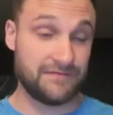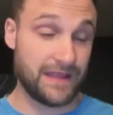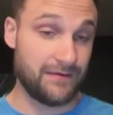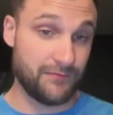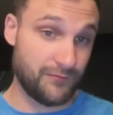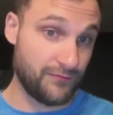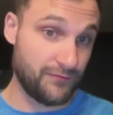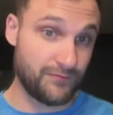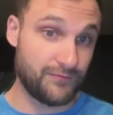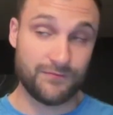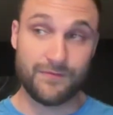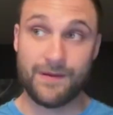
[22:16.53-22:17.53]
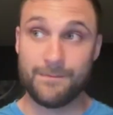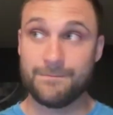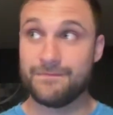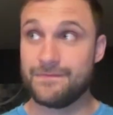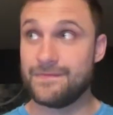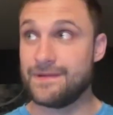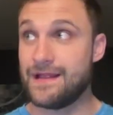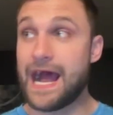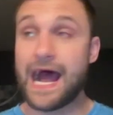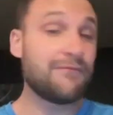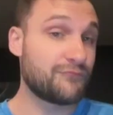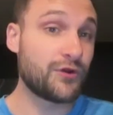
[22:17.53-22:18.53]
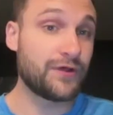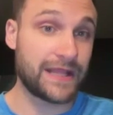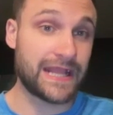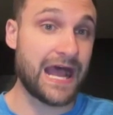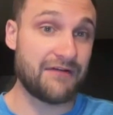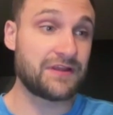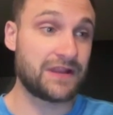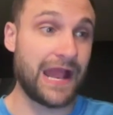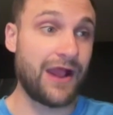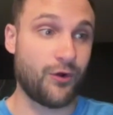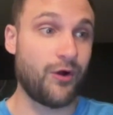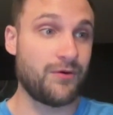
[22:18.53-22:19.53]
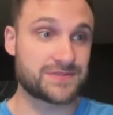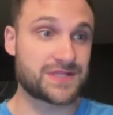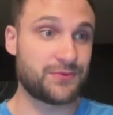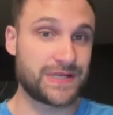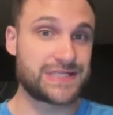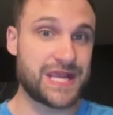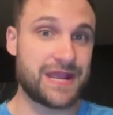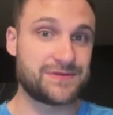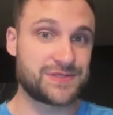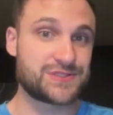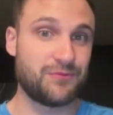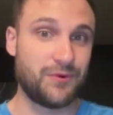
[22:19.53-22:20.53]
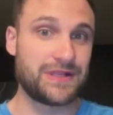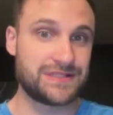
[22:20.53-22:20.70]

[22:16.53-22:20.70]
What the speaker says: they, I'm really confident that Oklahoma's going to win a championship.